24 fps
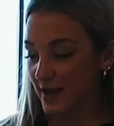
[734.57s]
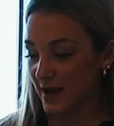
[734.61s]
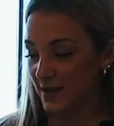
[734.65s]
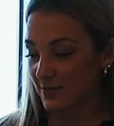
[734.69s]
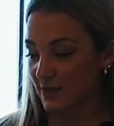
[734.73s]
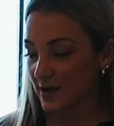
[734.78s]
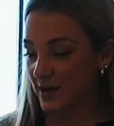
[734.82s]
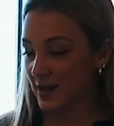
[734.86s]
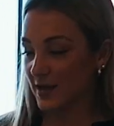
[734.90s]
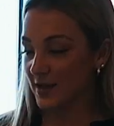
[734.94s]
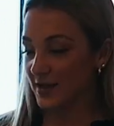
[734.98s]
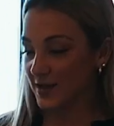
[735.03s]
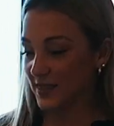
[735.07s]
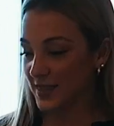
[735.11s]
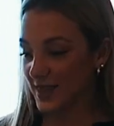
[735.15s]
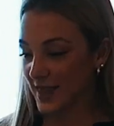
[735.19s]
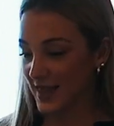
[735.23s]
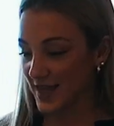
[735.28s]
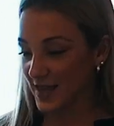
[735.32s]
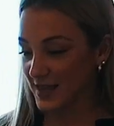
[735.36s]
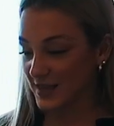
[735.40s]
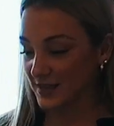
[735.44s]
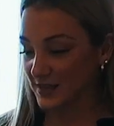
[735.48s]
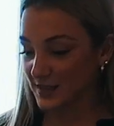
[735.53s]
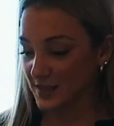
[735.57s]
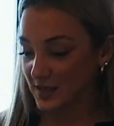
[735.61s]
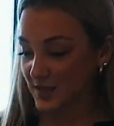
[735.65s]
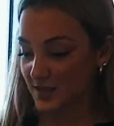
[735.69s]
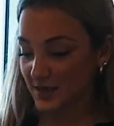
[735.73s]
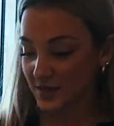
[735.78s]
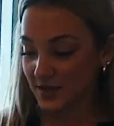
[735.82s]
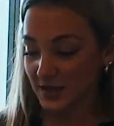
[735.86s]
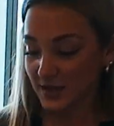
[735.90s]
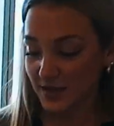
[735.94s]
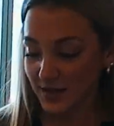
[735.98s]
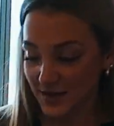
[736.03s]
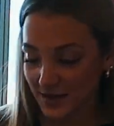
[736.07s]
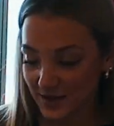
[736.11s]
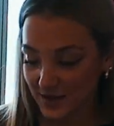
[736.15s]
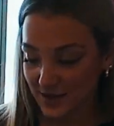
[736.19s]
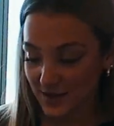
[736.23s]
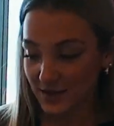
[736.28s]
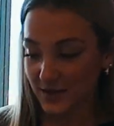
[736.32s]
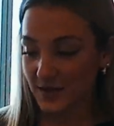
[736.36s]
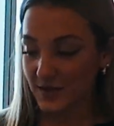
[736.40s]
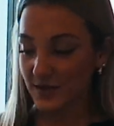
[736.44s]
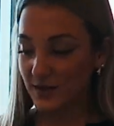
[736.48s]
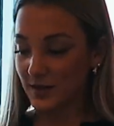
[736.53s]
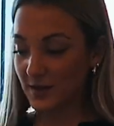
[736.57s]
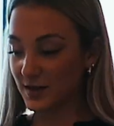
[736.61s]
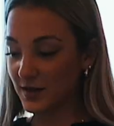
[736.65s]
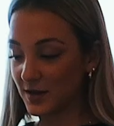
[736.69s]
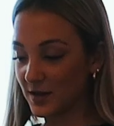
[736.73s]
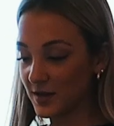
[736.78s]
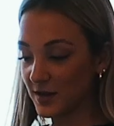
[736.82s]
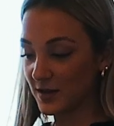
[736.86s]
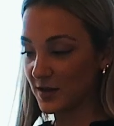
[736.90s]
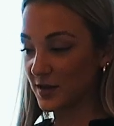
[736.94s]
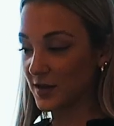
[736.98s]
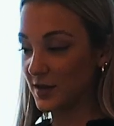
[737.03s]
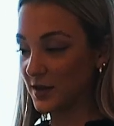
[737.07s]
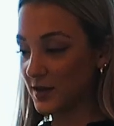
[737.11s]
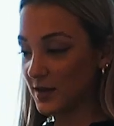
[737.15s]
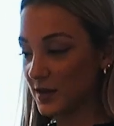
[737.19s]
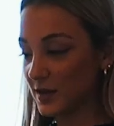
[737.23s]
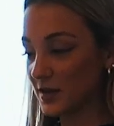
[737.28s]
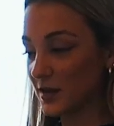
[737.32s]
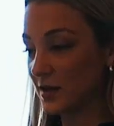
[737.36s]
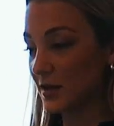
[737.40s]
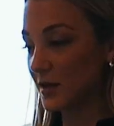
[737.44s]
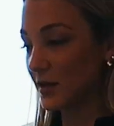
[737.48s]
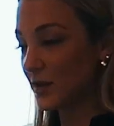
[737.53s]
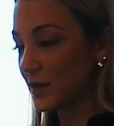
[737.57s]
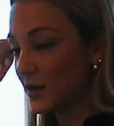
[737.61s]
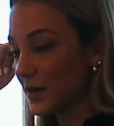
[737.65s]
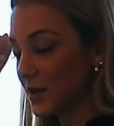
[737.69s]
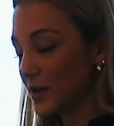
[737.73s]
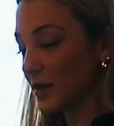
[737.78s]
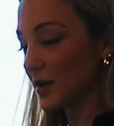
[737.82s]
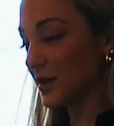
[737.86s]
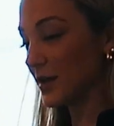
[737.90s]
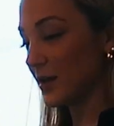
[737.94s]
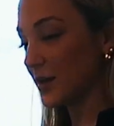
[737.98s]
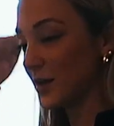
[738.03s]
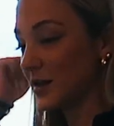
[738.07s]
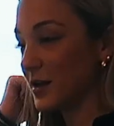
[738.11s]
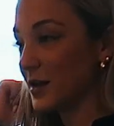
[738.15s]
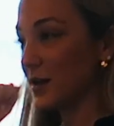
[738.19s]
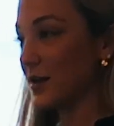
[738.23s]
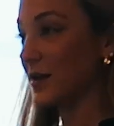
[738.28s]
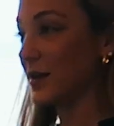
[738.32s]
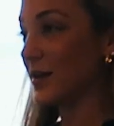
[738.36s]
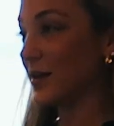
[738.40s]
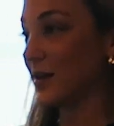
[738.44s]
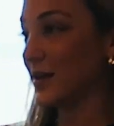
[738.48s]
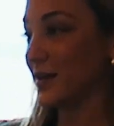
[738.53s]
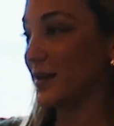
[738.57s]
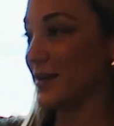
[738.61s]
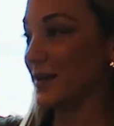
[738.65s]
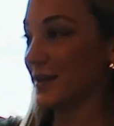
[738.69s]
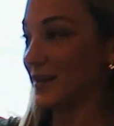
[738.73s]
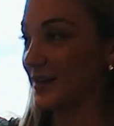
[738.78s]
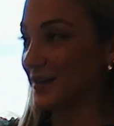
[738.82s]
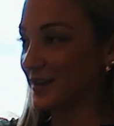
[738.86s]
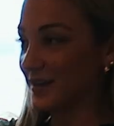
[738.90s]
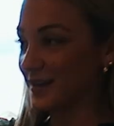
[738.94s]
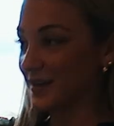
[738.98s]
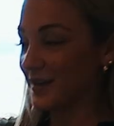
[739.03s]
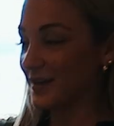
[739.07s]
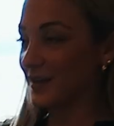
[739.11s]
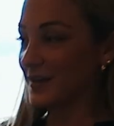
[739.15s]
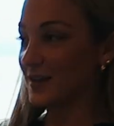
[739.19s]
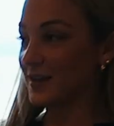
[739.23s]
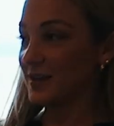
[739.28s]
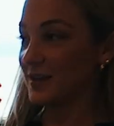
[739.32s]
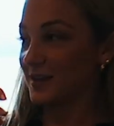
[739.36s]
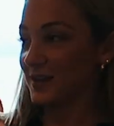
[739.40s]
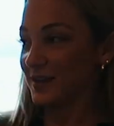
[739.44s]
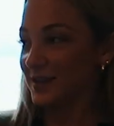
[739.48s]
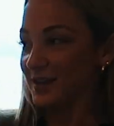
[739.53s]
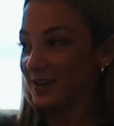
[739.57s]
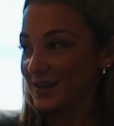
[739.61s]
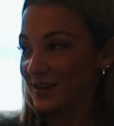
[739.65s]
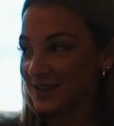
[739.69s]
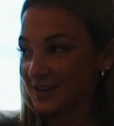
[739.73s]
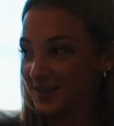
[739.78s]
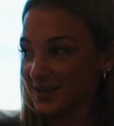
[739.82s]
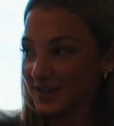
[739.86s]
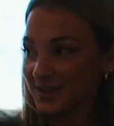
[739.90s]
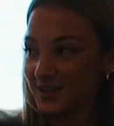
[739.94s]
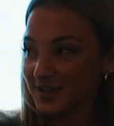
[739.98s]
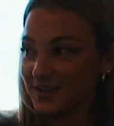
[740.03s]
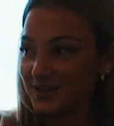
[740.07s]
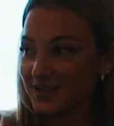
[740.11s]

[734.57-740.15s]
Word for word: wait, wait. This didn't even notice. Your punch is